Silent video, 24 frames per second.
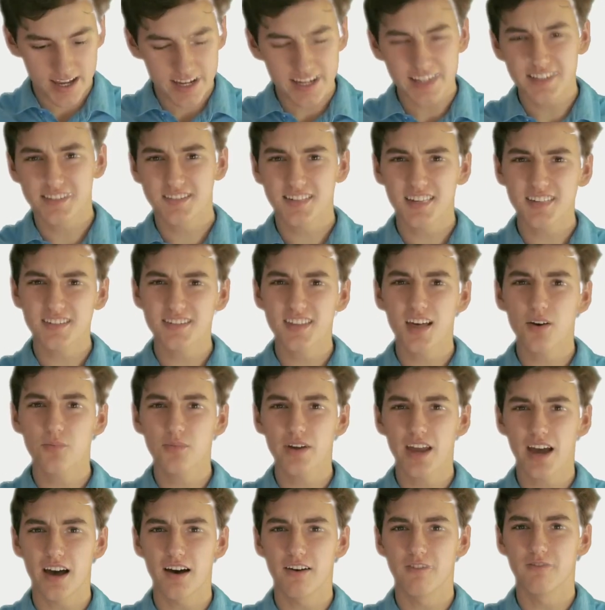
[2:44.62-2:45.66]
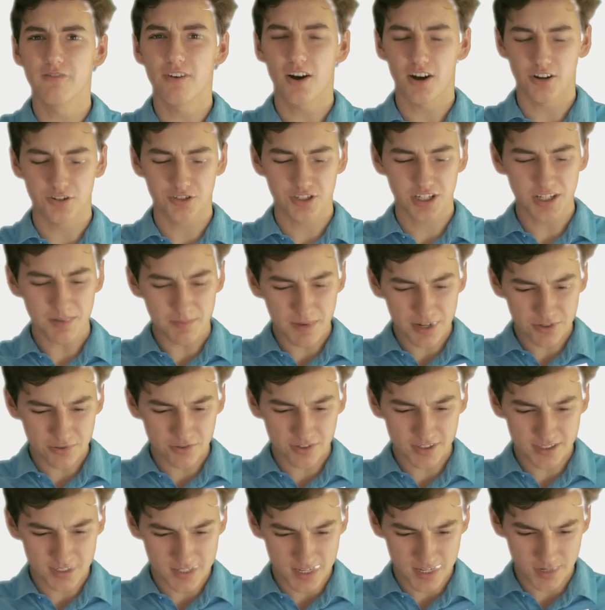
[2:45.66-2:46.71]
It says that we have a
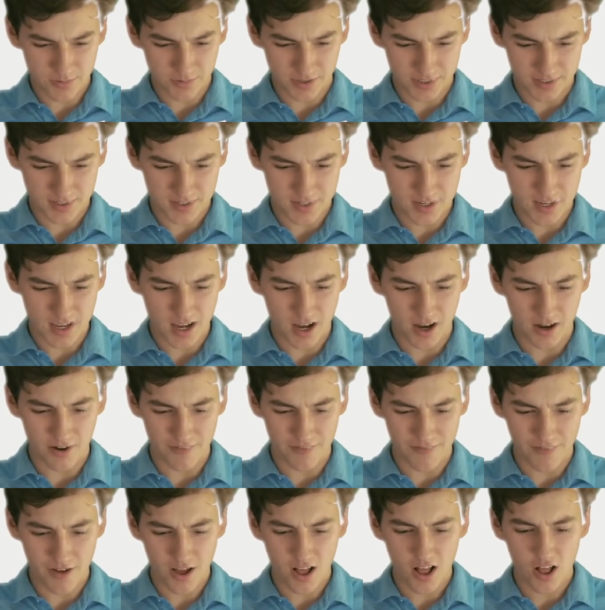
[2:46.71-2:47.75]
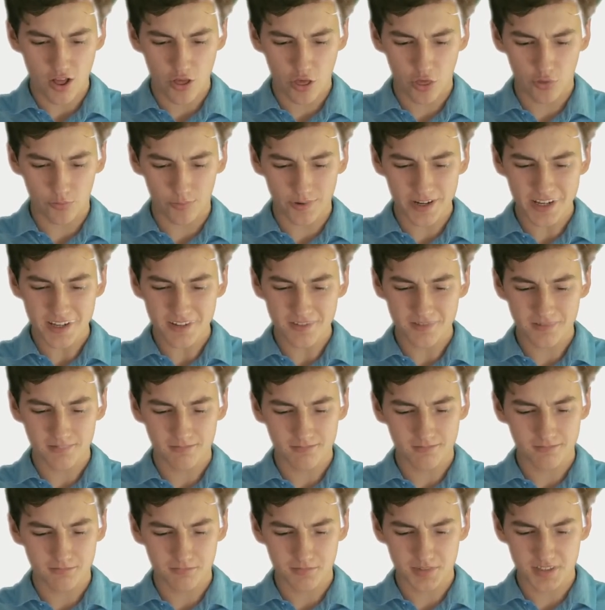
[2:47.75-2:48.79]
geometric sequence of 3,
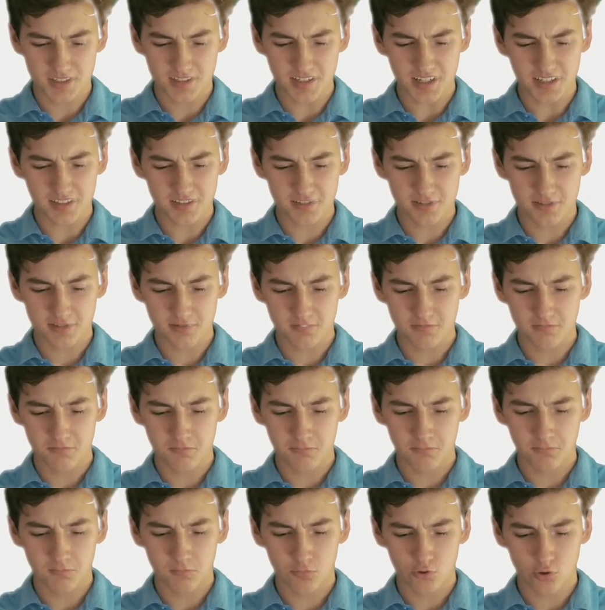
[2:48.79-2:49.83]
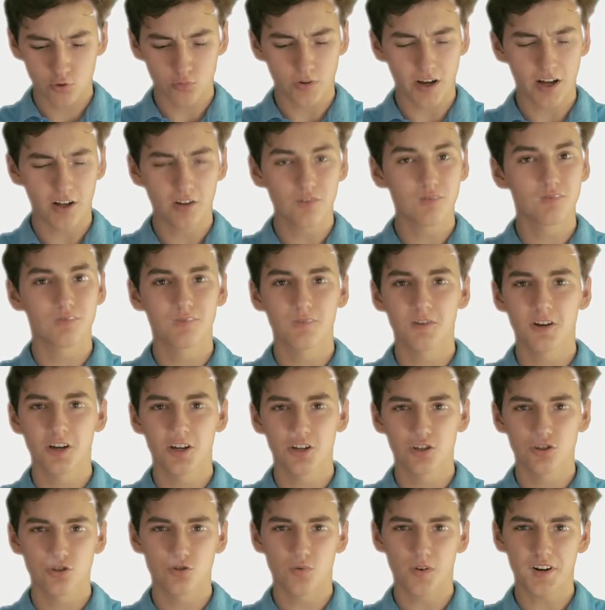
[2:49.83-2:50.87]
6, 12,
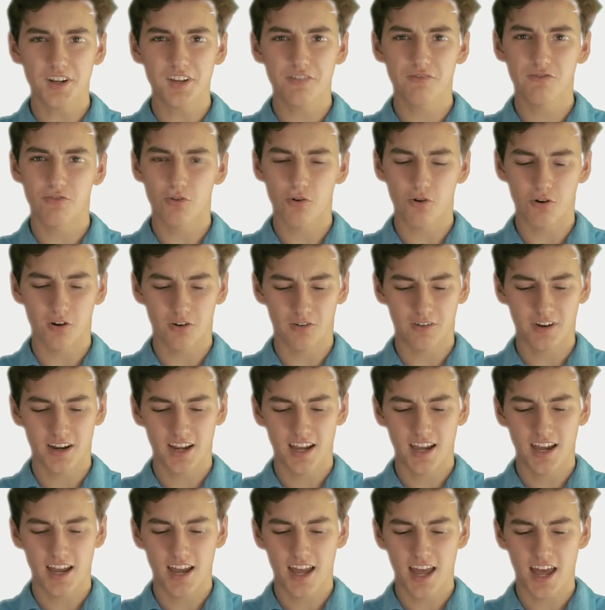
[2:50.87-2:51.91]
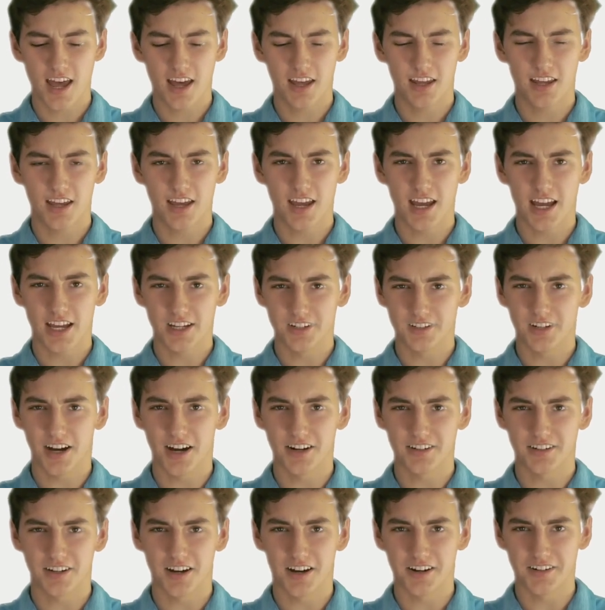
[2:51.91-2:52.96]
24,
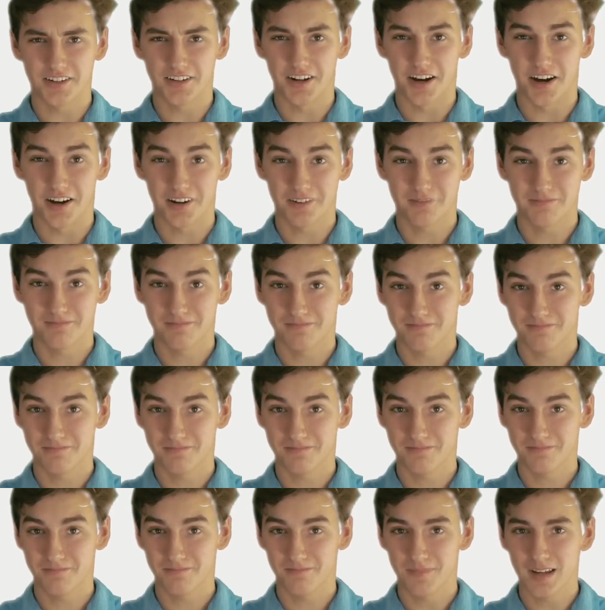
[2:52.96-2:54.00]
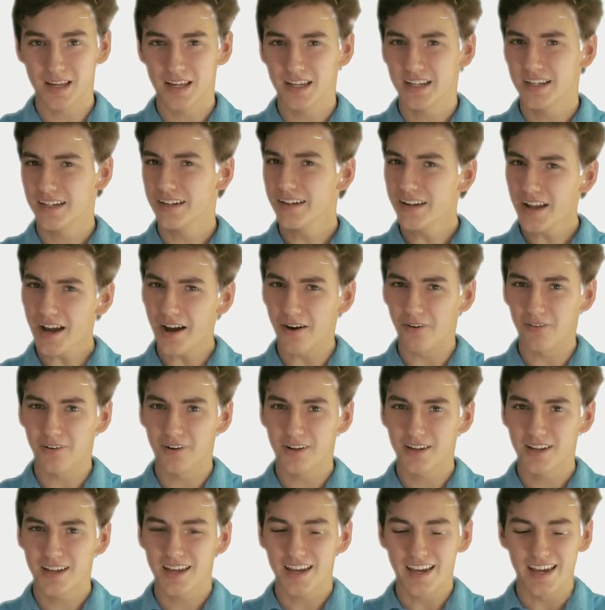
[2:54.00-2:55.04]
Now,
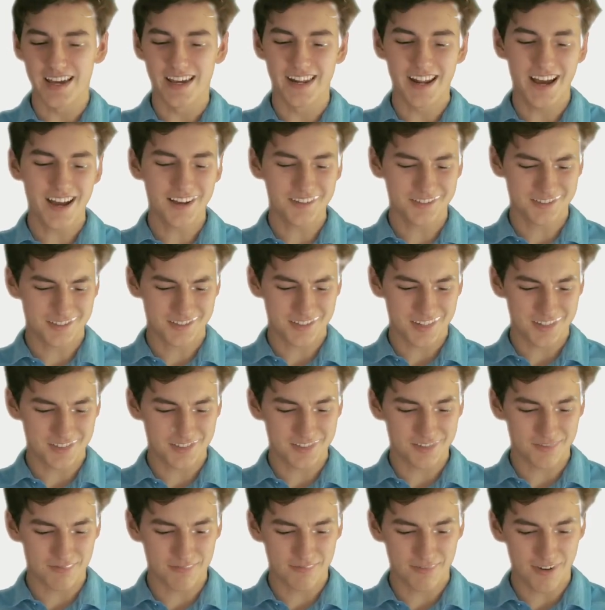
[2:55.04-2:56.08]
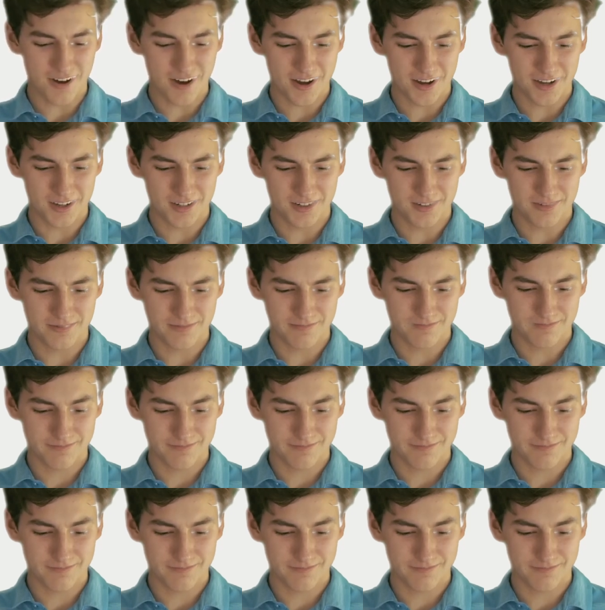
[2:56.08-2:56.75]
it asks us to find